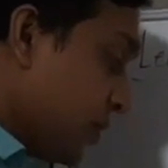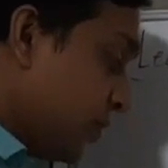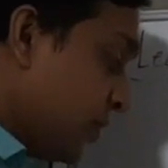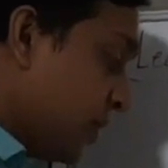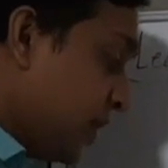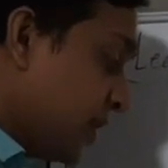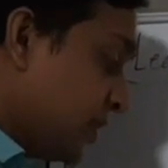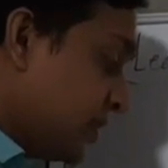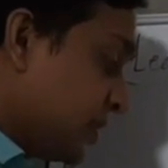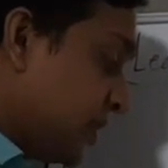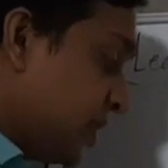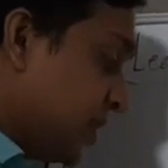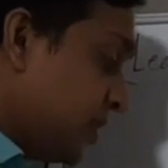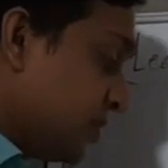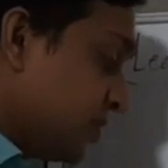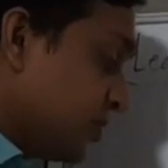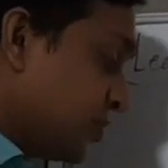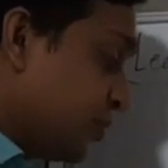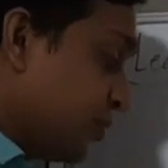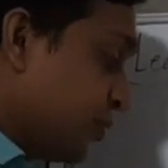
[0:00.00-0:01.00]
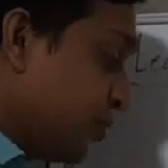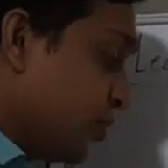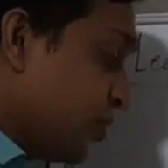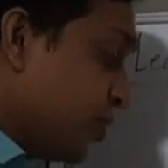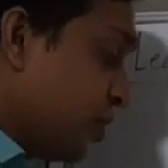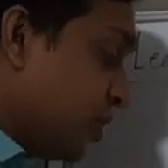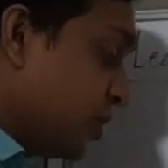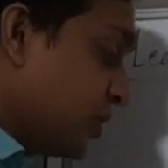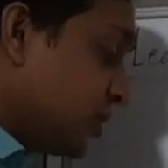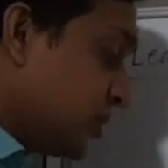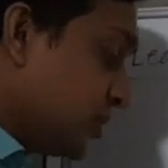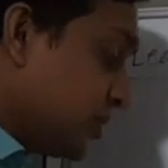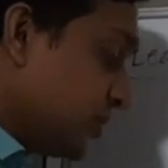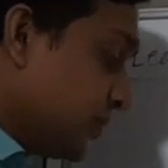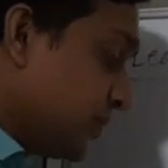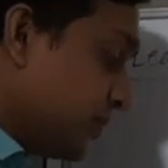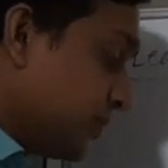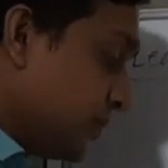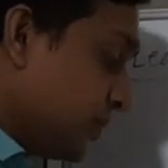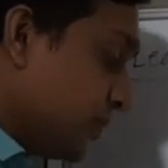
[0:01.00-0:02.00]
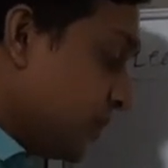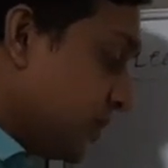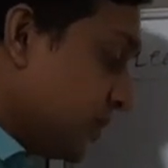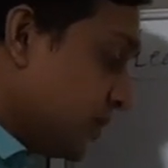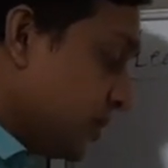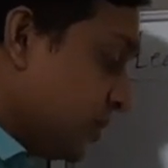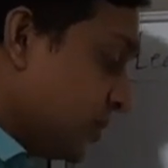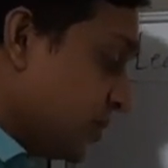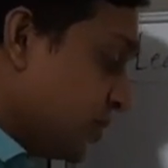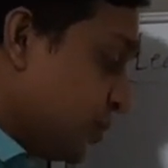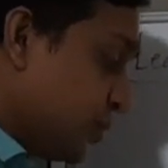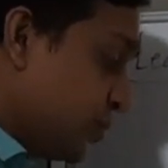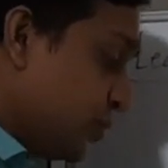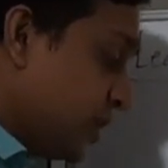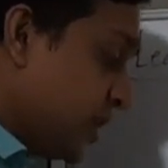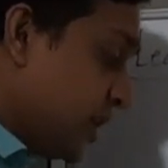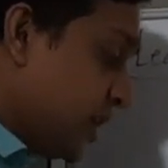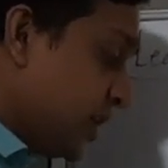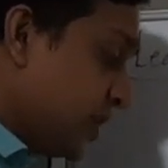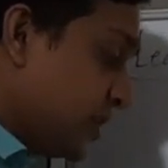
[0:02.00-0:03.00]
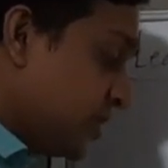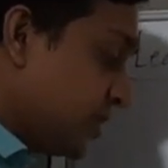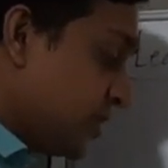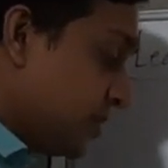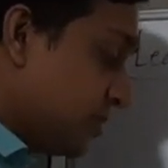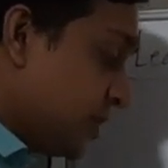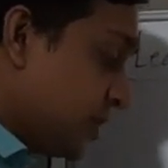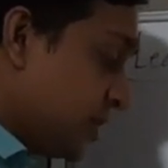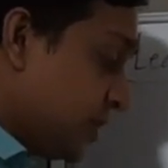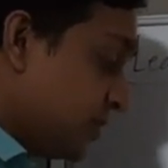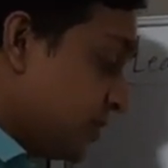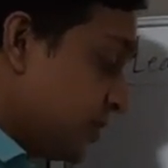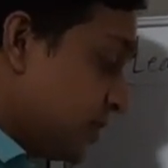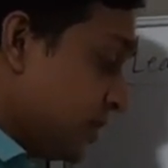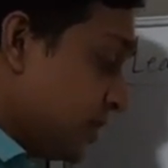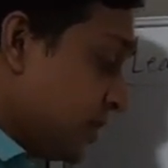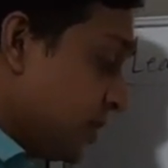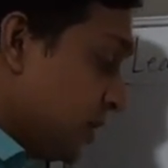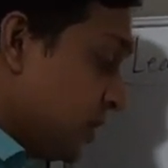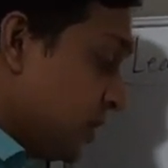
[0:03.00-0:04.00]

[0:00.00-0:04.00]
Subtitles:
We can say here screw gauge or screw gauge sometimes.